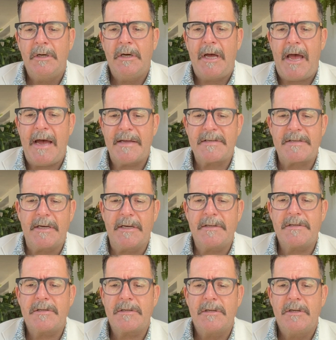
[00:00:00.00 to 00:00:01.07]

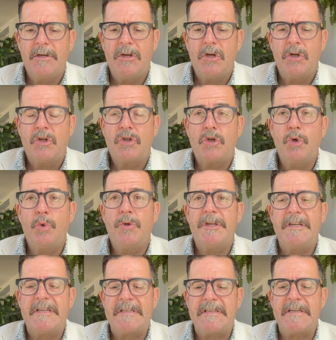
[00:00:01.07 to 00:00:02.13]
assets to the
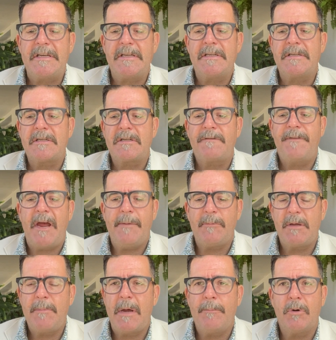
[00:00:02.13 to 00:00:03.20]
decedent's
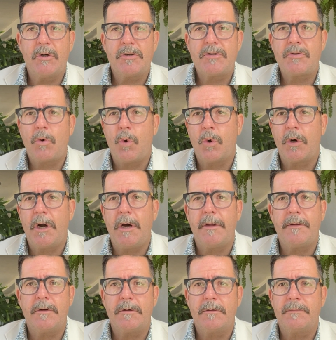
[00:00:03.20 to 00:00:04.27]
family members or
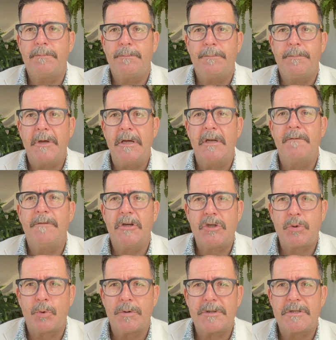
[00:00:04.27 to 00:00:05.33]
other
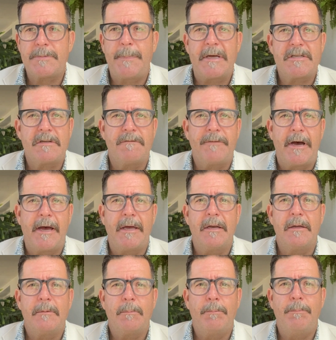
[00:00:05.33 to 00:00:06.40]
individuals
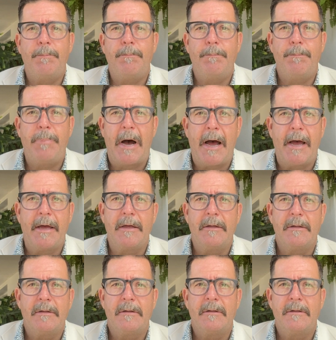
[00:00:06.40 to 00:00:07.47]
specified by
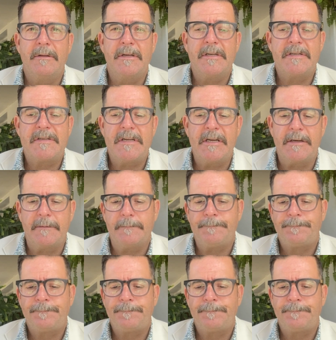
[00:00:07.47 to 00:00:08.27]
the decedent.